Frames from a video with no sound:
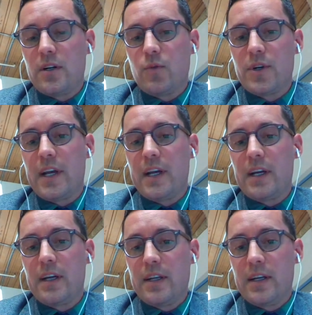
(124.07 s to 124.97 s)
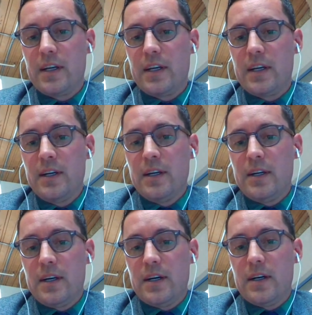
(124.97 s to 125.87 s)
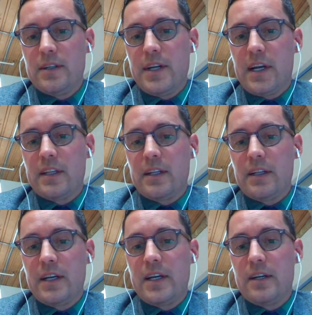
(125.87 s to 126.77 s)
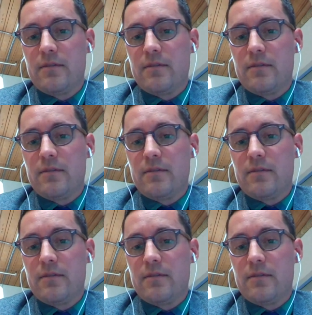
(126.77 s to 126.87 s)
We're taking the lead